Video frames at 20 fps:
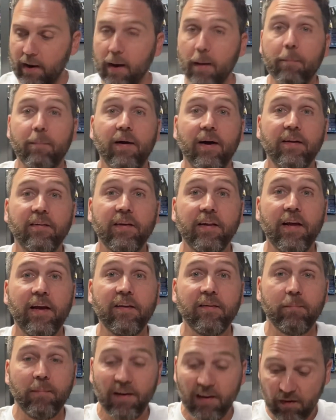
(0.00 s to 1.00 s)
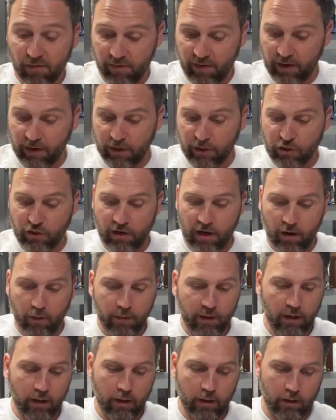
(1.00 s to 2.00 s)
up today's minifigure, shall
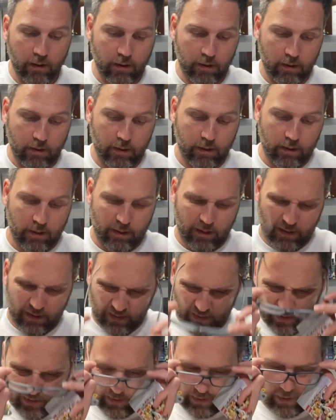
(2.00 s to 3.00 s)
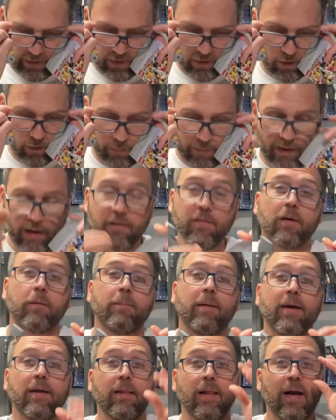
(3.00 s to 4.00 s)
we? I don't know why I took
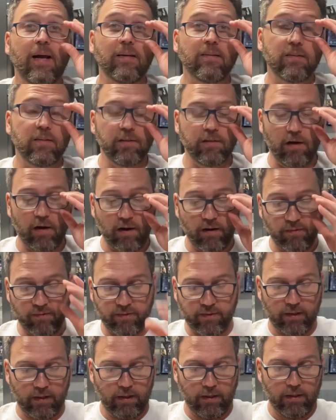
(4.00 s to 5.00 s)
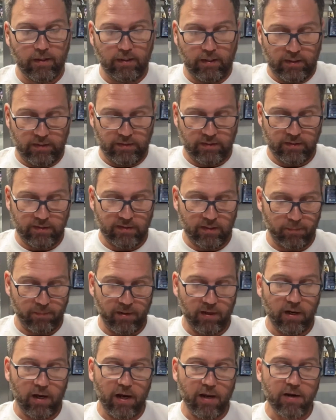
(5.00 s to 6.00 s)
my glasses off. Since I'm
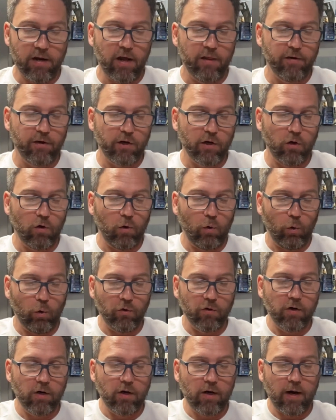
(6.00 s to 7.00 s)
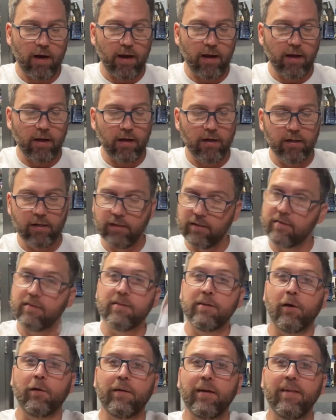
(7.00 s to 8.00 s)
another year older, I
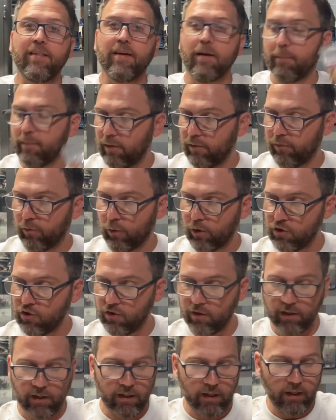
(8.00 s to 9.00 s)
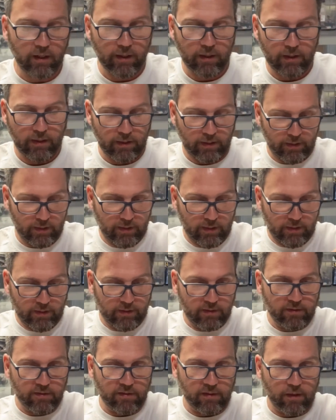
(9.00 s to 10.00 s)
still need them, unfortunately.
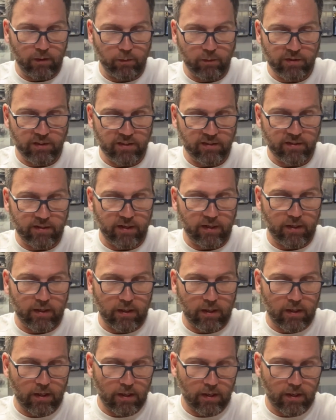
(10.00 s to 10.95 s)
So we're just gonna